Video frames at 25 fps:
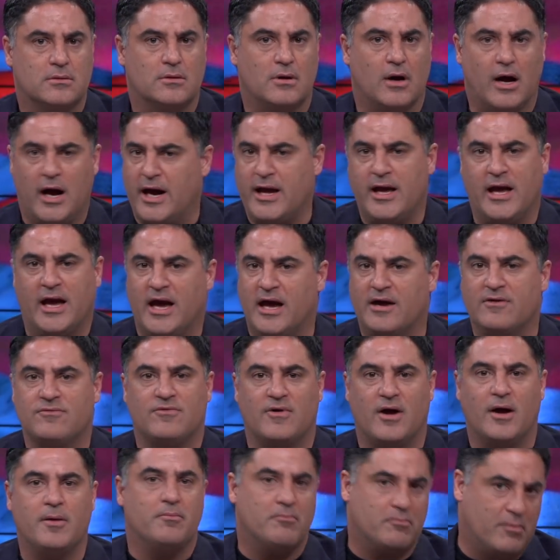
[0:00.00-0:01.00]
I have.
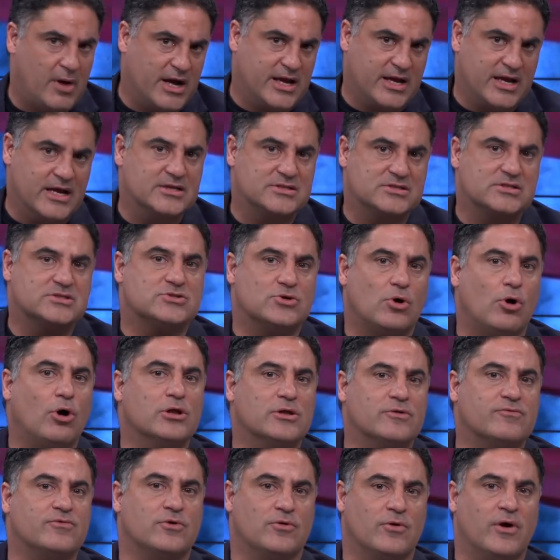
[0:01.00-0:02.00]
Um, my guess is
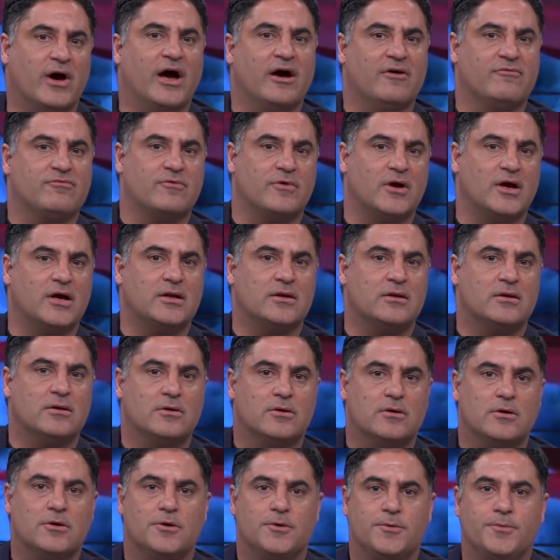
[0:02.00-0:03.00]
all of you have, right? Jack's
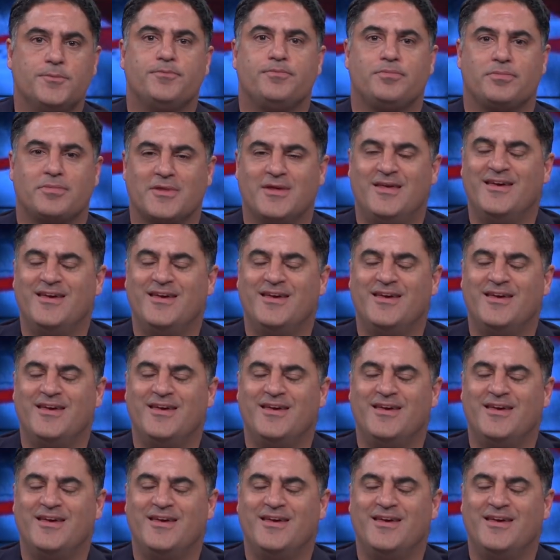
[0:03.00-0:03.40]
drunk right now.